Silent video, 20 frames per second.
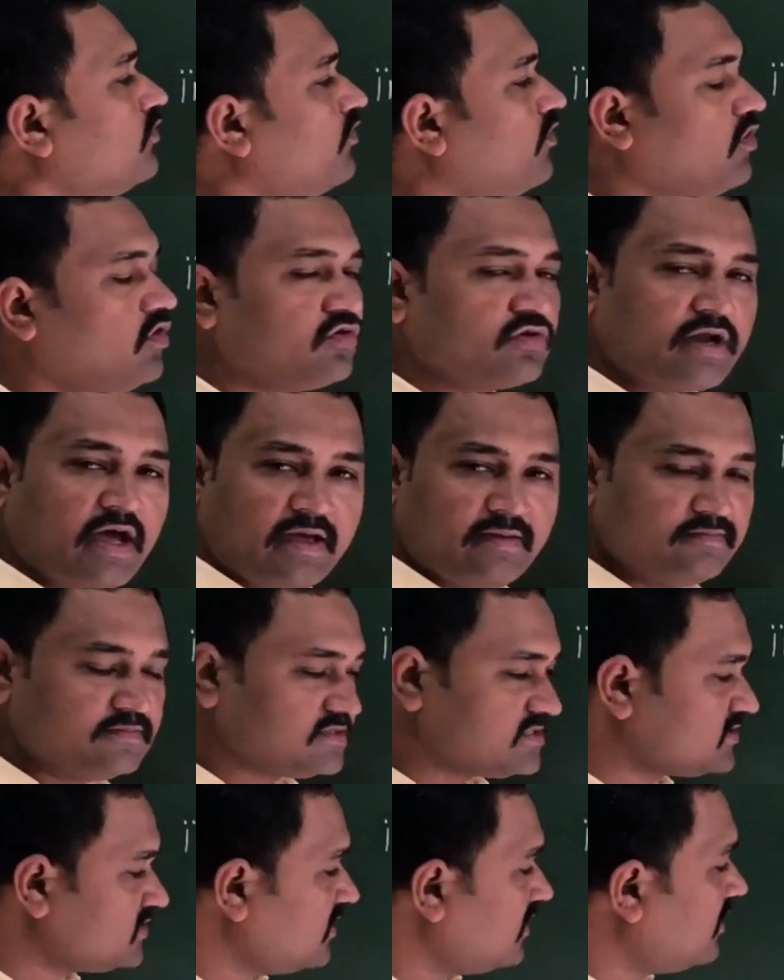4
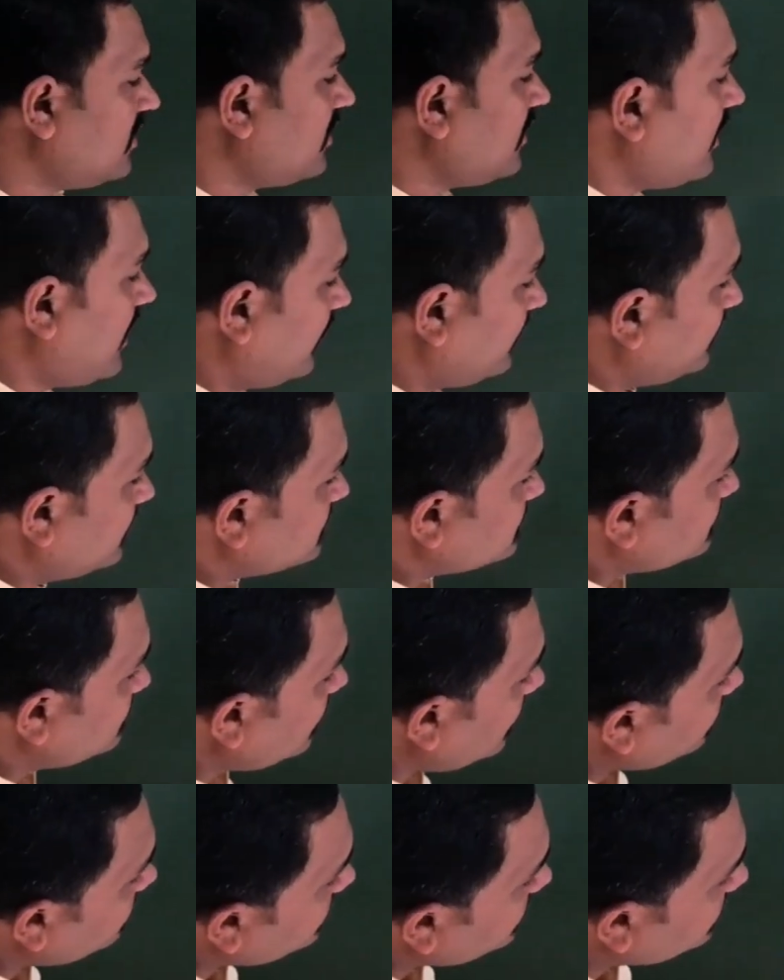times, and its
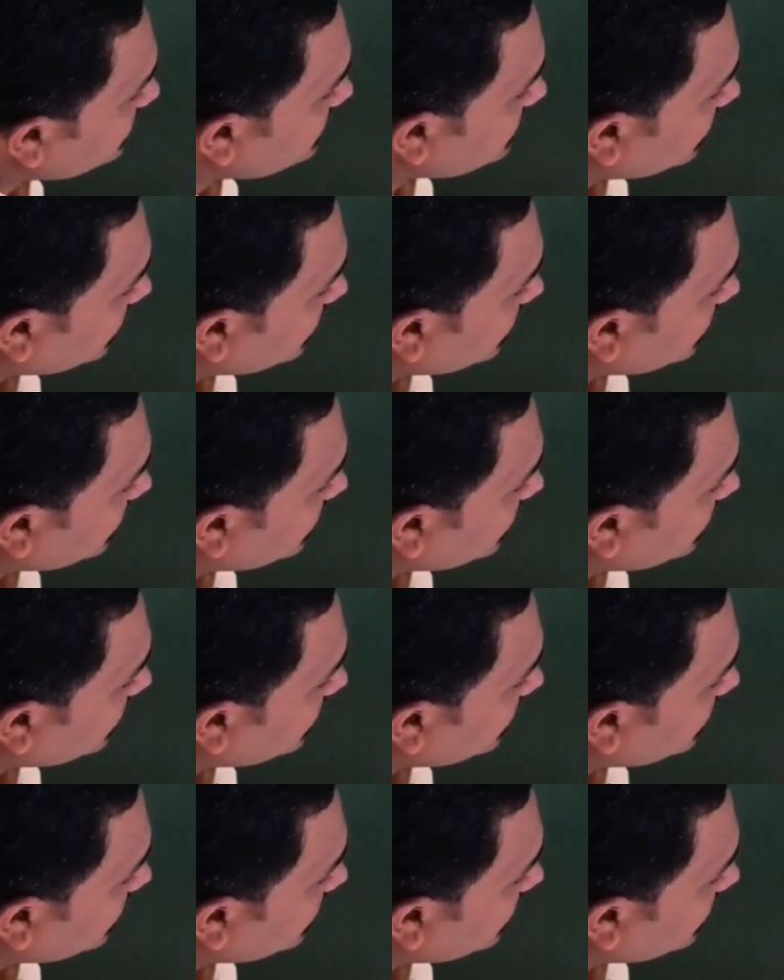name is